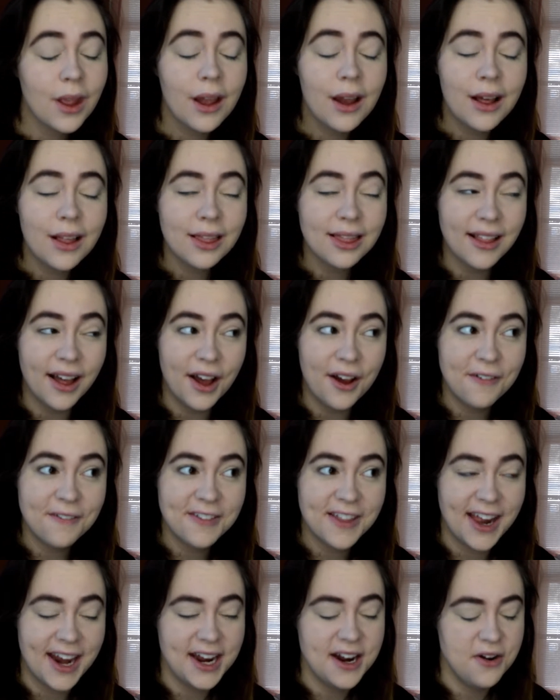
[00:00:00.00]
love
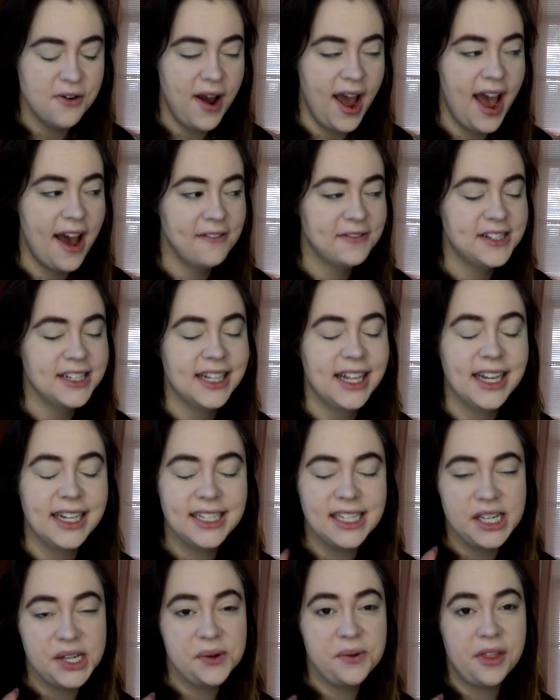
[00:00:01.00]
that I don't have to like
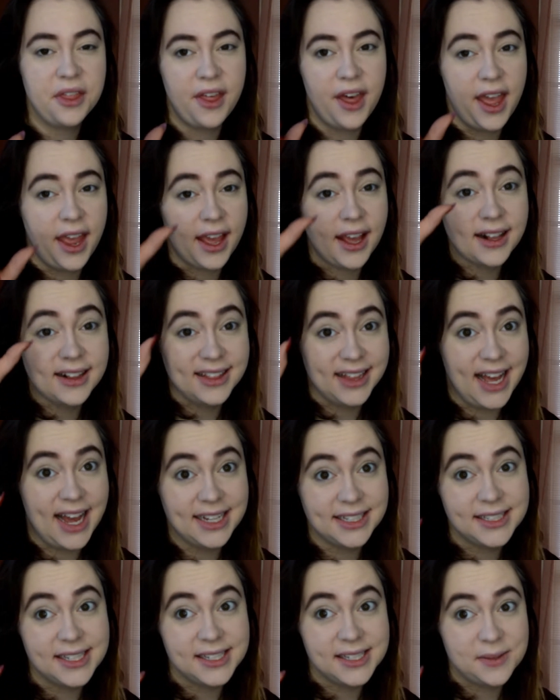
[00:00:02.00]
deal with like
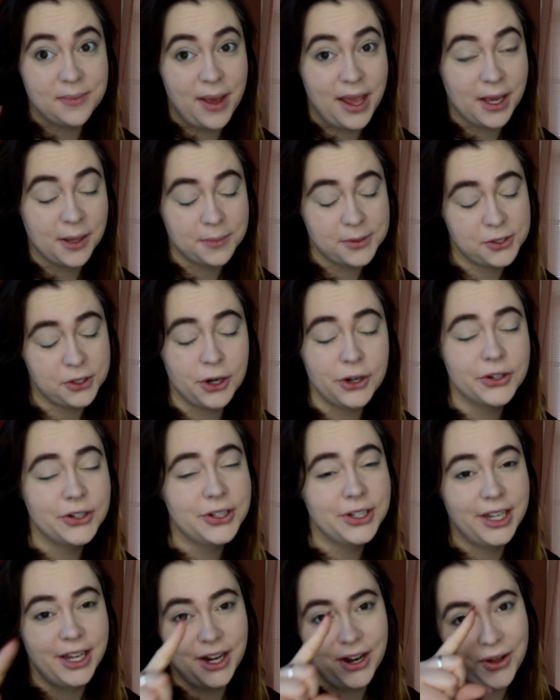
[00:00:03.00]
glasses makeup
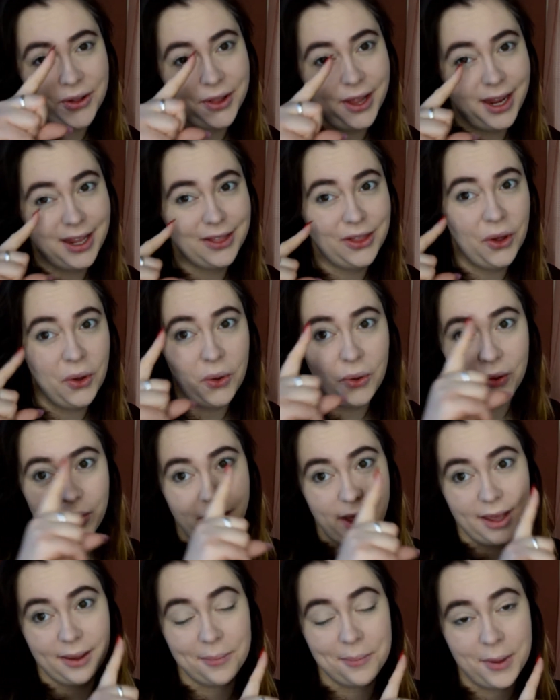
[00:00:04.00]
struggle, you know, like the whole
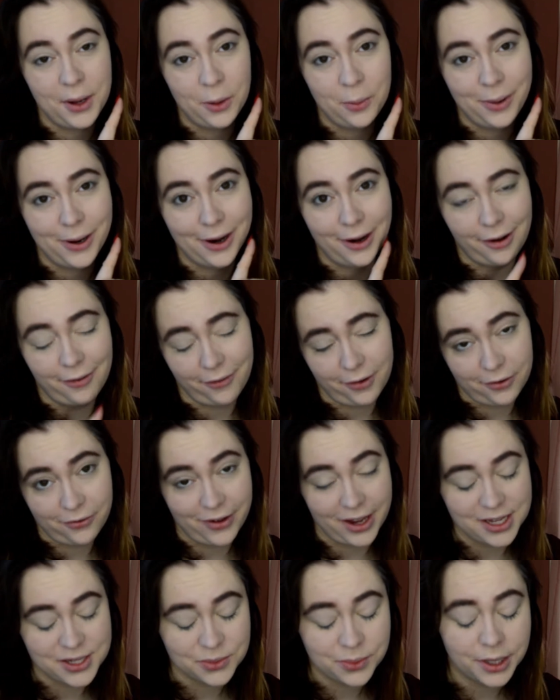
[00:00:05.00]
like middle part of your
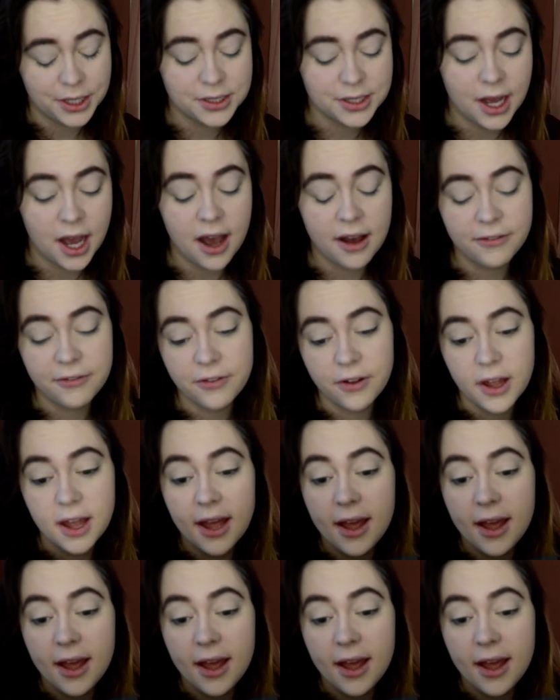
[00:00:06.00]
face wears off.